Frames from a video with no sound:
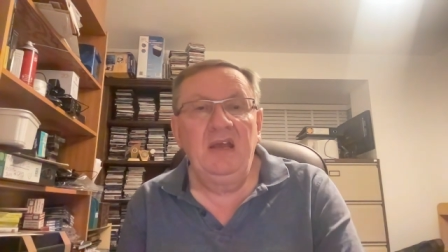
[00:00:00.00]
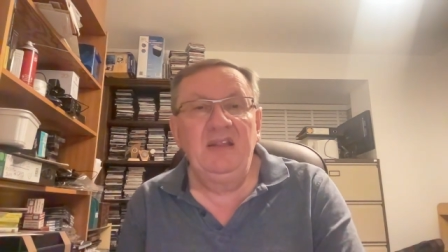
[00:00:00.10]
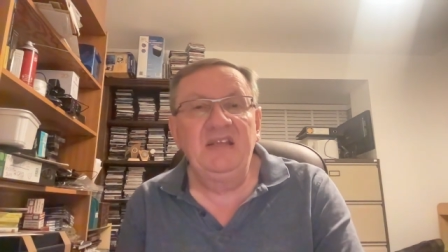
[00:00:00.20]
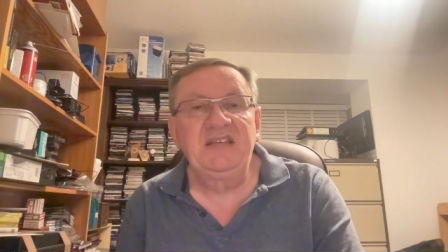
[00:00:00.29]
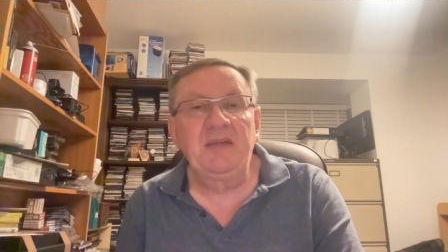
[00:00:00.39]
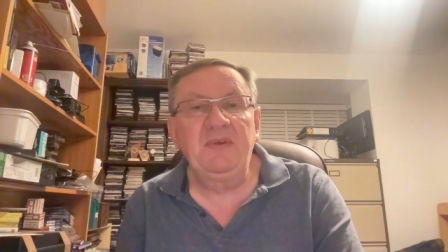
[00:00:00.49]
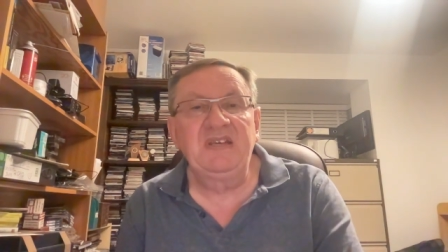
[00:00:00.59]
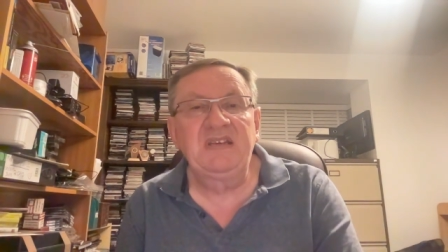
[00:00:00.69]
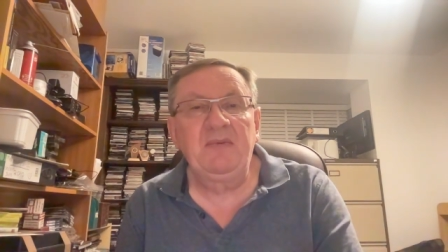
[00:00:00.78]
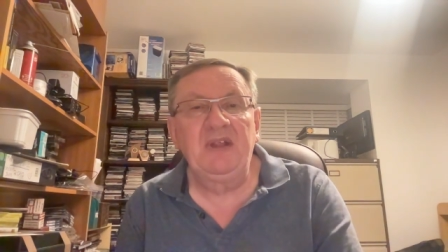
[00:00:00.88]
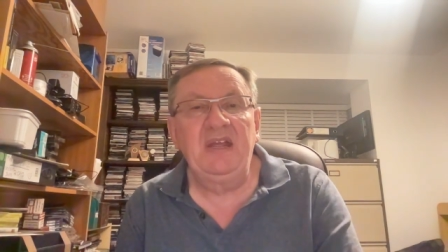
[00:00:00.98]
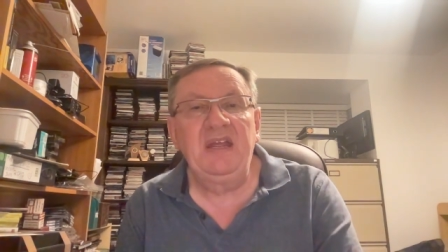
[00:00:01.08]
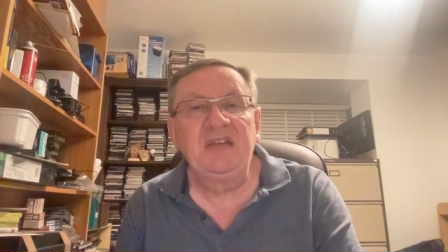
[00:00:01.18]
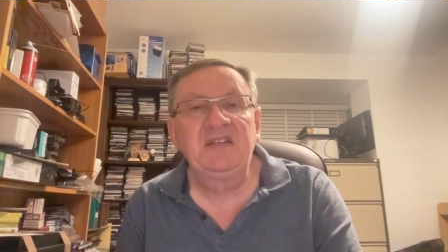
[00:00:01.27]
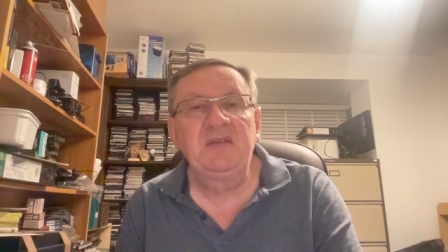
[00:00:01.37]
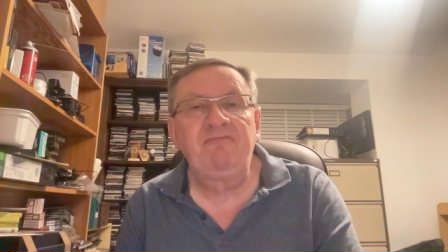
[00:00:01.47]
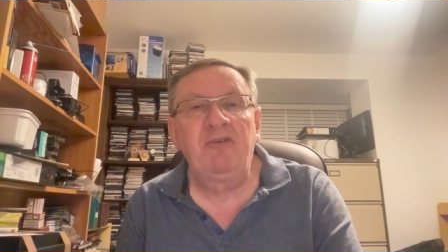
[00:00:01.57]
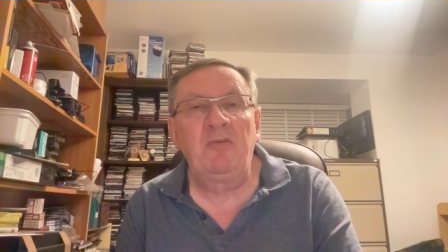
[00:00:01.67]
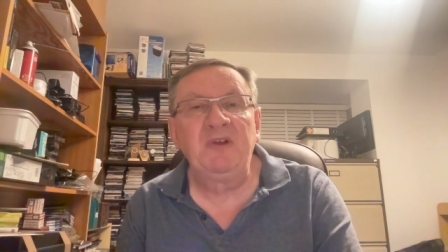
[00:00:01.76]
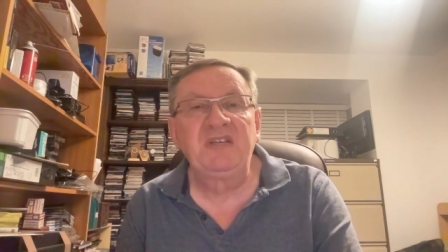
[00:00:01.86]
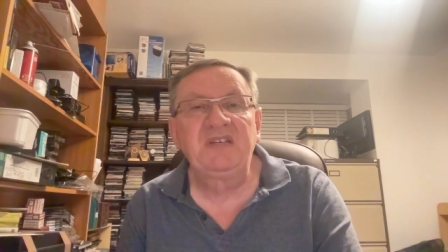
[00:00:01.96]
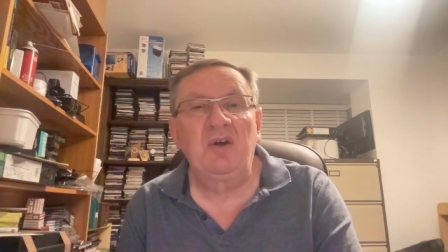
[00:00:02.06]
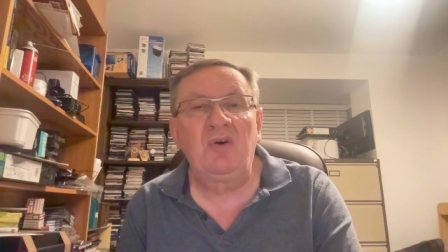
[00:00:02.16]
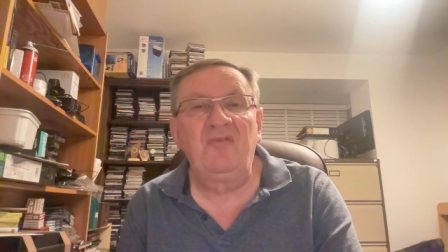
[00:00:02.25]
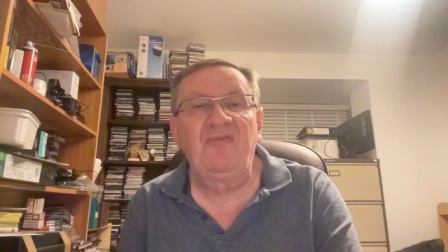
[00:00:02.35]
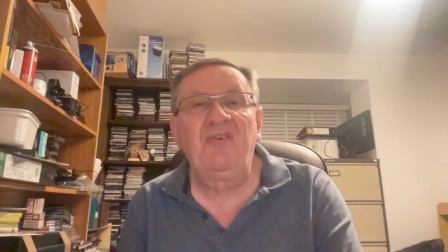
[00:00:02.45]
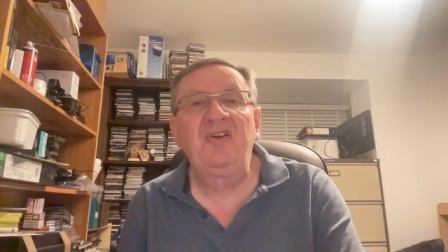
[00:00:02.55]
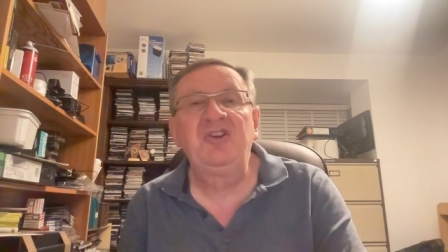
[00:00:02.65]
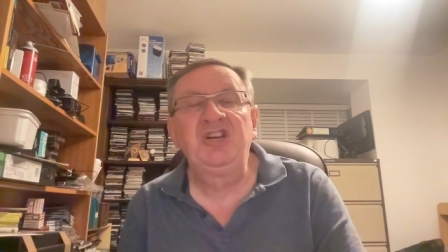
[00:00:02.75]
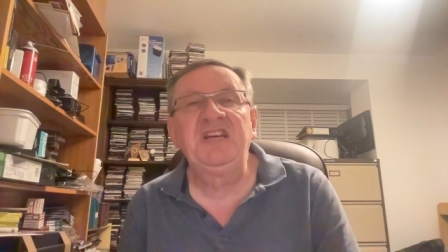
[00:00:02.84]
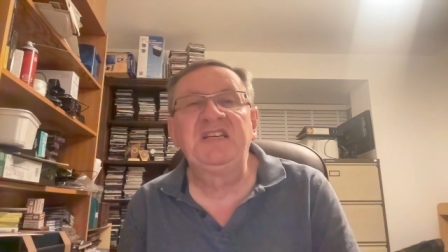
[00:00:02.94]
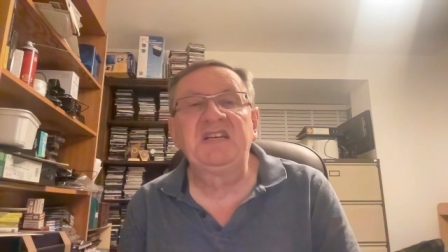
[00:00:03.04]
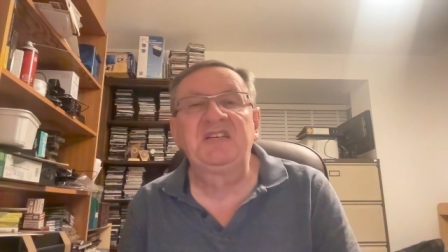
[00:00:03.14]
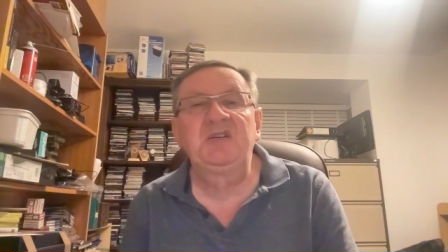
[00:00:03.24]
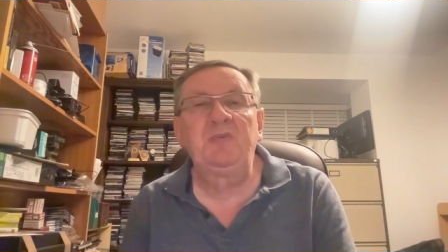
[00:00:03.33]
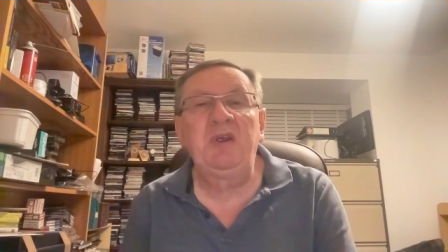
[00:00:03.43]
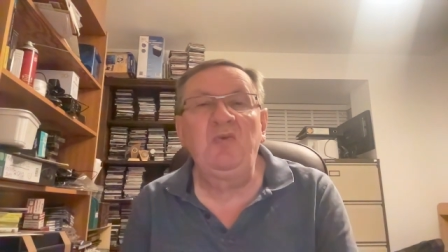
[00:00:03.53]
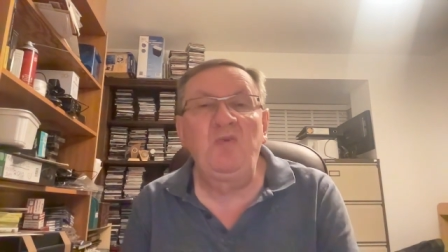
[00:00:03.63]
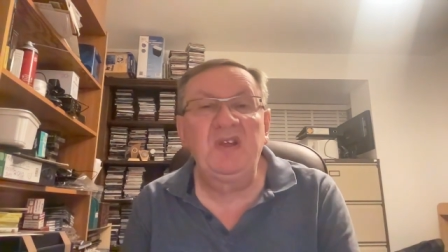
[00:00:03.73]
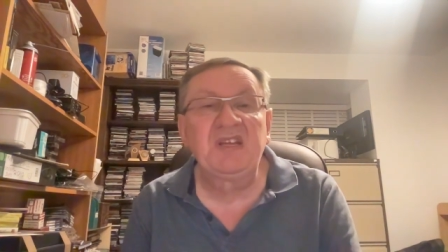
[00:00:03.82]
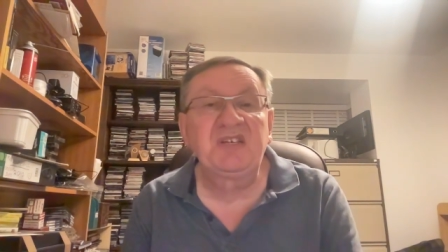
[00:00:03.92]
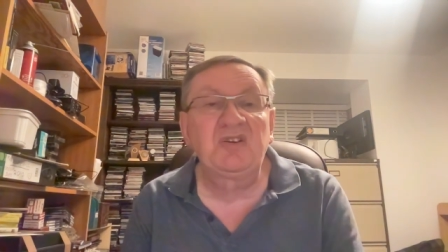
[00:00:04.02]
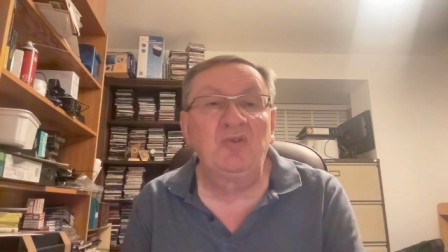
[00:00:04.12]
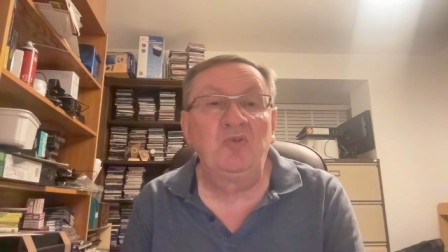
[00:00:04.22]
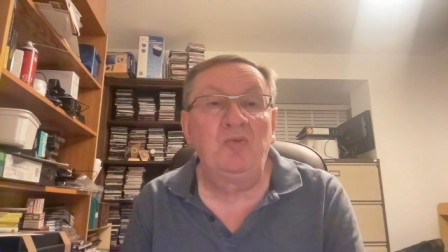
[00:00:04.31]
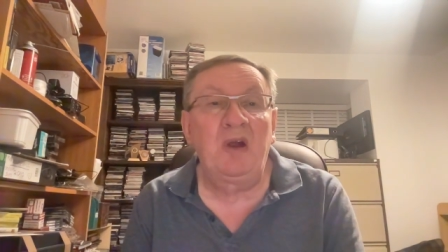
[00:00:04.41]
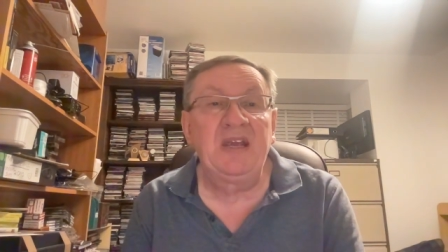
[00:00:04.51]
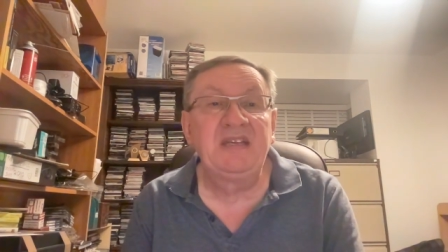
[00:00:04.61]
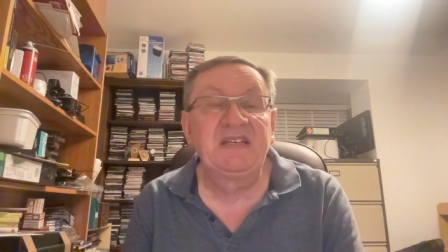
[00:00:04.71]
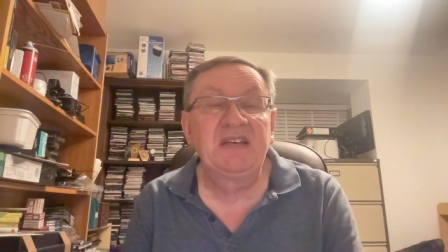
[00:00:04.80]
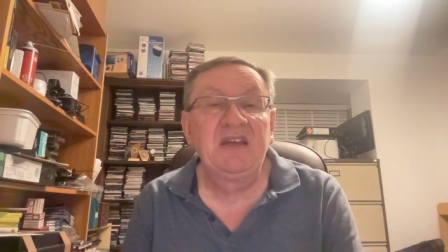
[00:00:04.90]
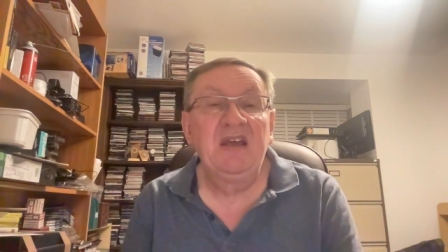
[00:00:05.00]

There's something similar here to the promise of Jesus to be with us always,